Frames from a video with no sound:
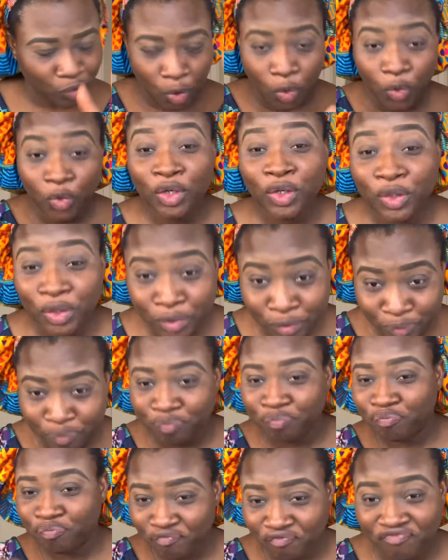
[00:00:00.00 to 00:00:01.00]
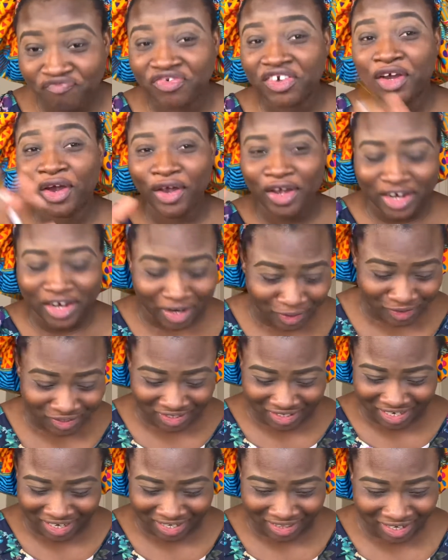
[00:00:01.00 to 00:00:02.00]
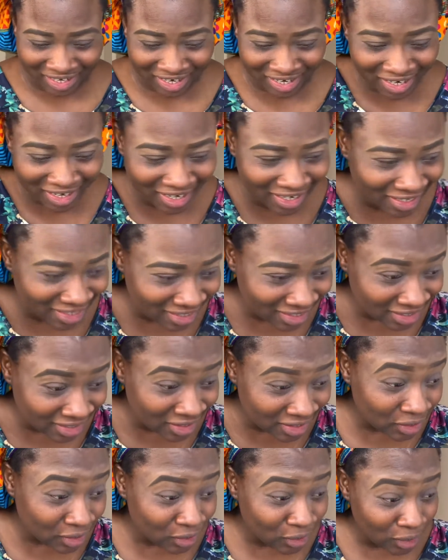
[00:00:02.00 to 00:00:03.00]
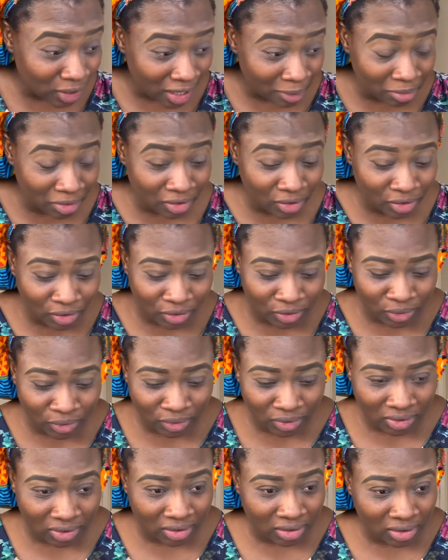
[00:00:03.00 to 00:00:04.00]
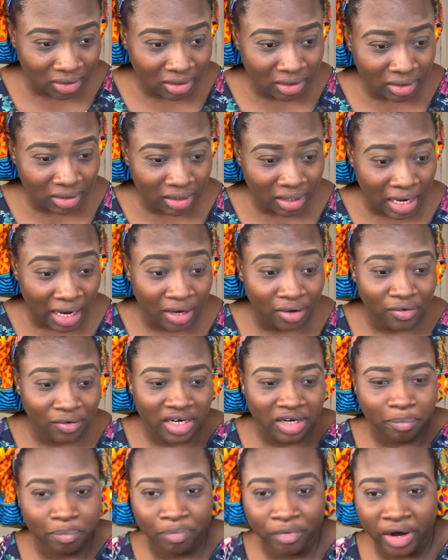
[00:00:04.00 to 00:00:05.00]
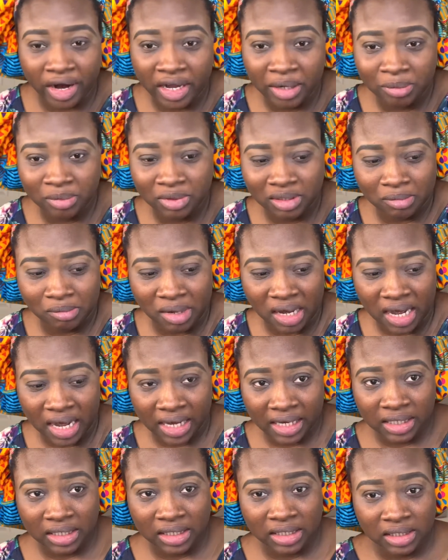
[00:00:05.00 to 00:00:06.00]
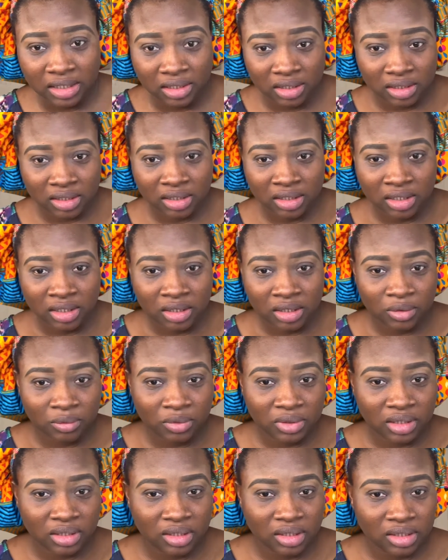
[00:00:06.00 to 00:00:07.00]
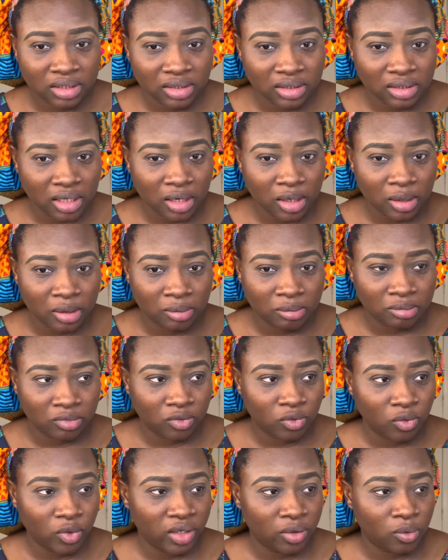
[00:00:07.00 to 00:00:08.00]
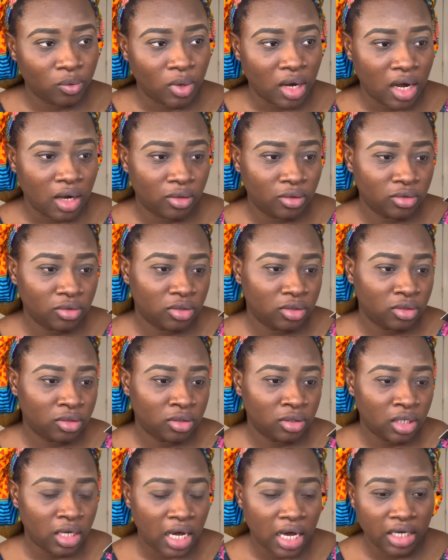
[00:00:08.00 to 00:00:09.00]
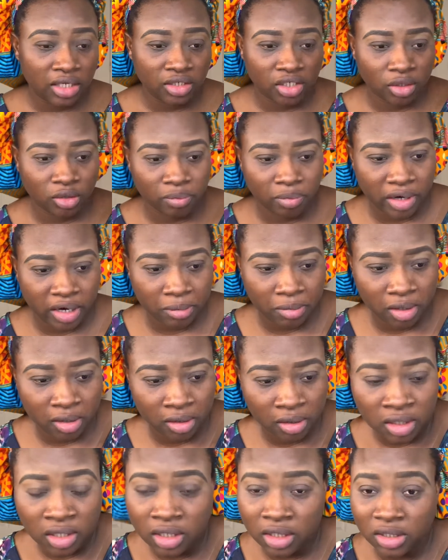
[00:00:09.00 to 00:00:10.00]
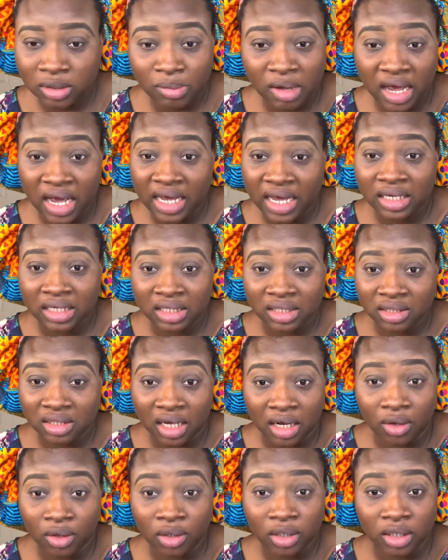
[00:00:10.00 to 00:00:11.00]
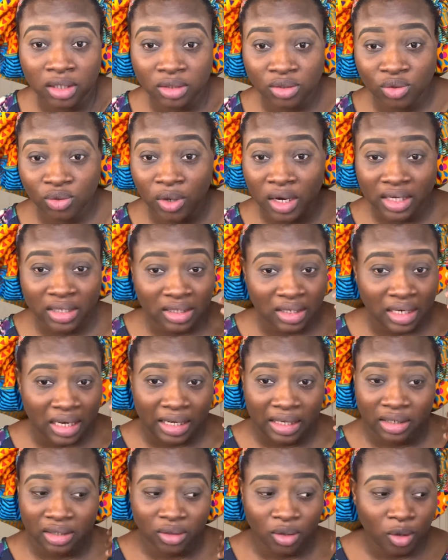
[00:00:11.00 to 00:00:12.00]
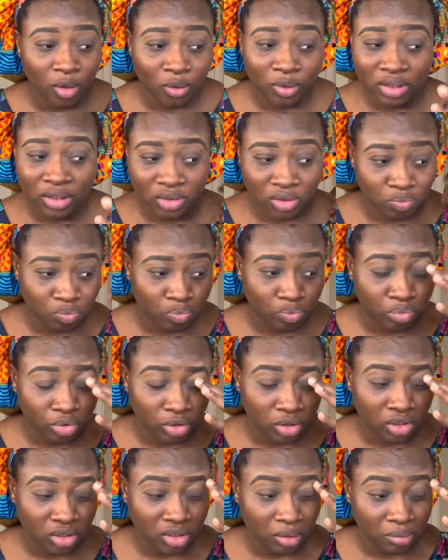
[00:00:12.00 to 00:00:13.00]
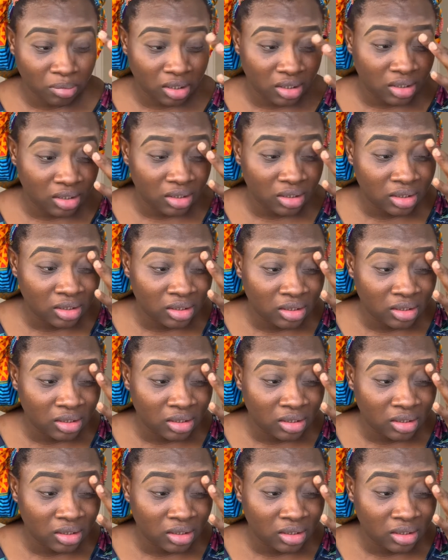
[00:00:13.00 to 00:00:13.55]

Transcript: we'll figure it out together. So I'm gonna use, I already primed my eyelid with this Wet n Wild eyeshadow primer because my eyelids are oily, so I always put something